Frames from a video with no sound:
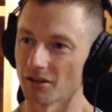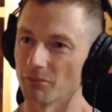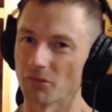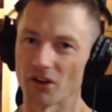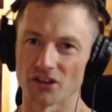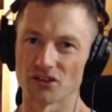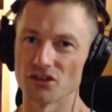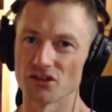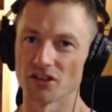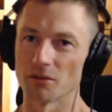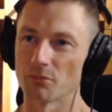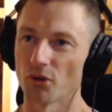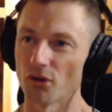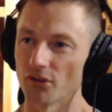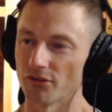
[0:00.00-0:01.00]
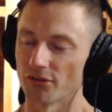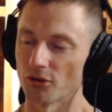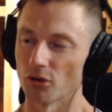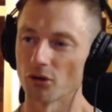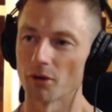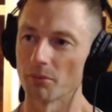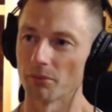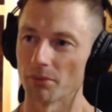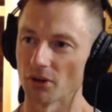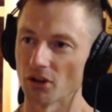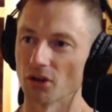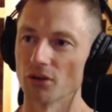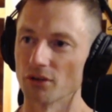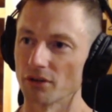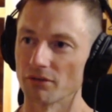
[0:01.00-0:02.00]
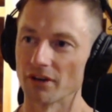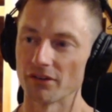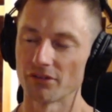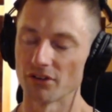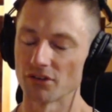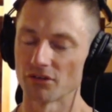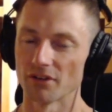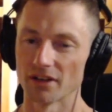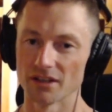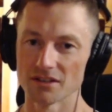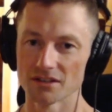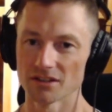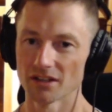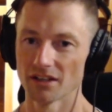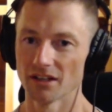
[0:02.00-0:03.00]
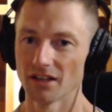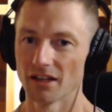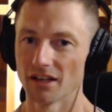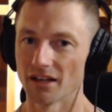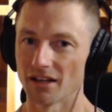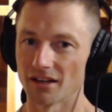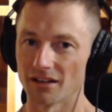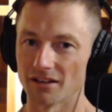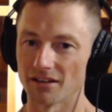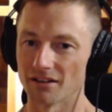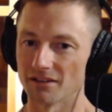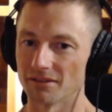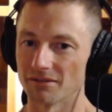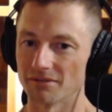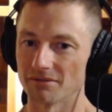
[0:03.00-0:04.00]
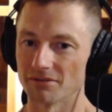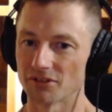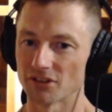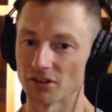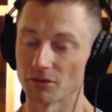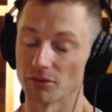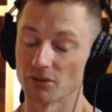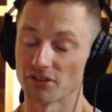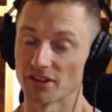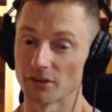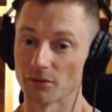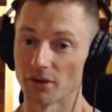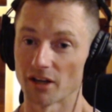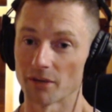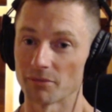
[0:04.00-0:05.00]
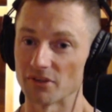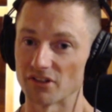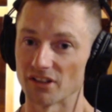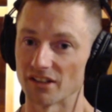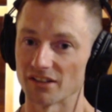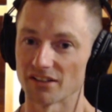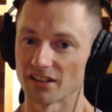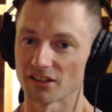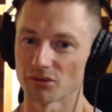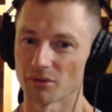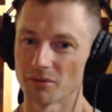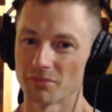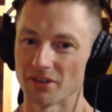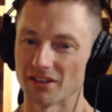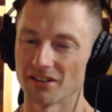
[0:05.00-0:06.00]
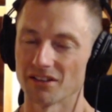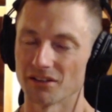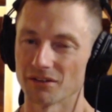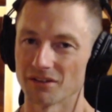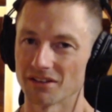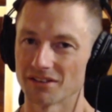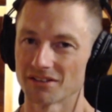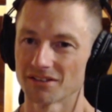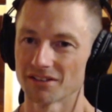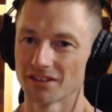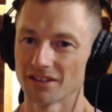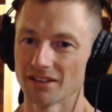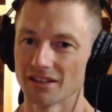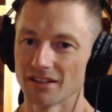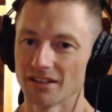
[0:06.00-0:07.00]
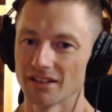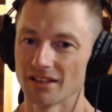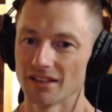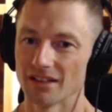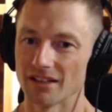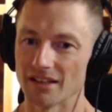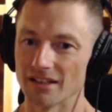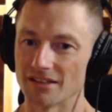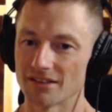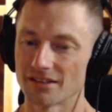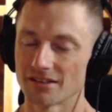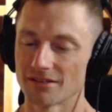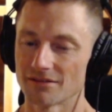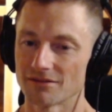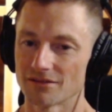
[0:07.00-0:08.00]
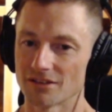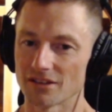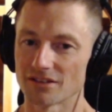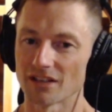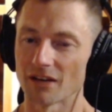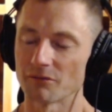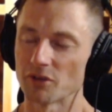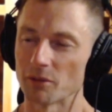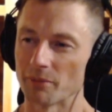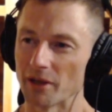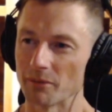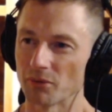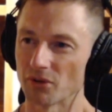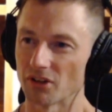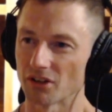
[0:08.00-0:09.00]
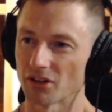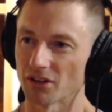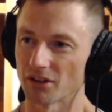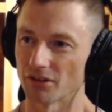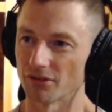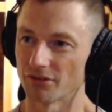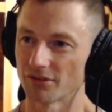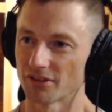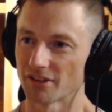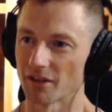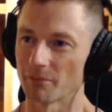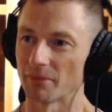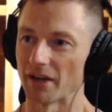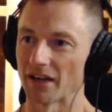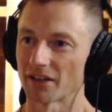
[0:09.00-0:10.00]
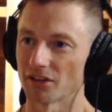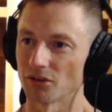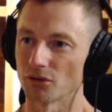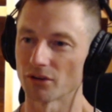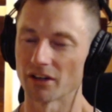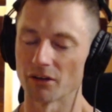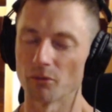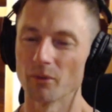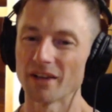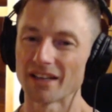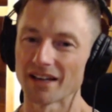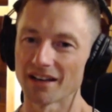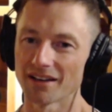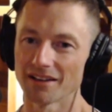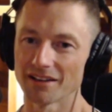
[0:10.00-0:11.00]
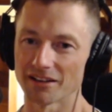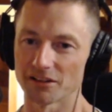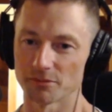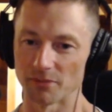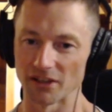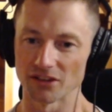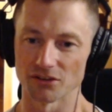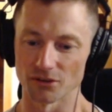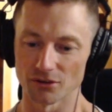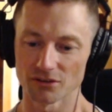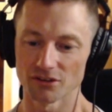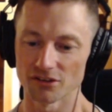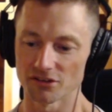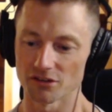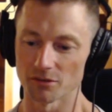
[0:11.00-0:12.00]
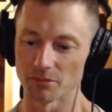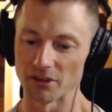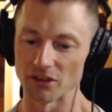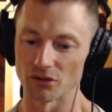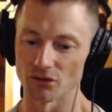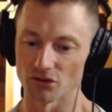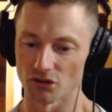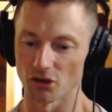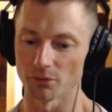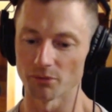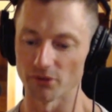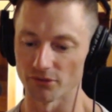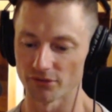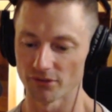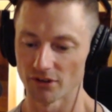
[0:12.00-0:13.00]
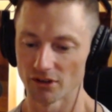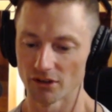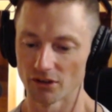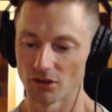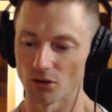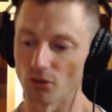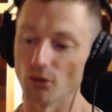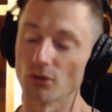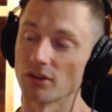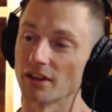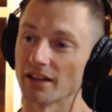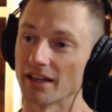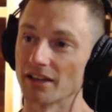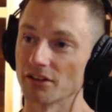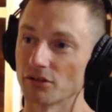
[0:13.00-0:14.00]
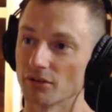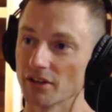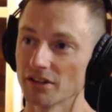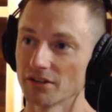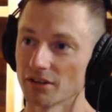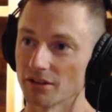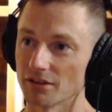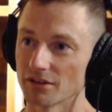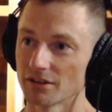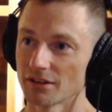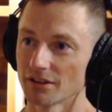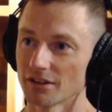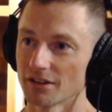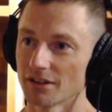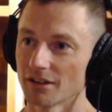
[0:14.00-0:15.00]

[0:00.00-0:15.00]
I'm like usually 0.4. I'm below the reference range. So we'll see what happens in this next one. But, it's just up to people to kind of step back and look at it. And we can't expect doctors to be on top of all the latest research.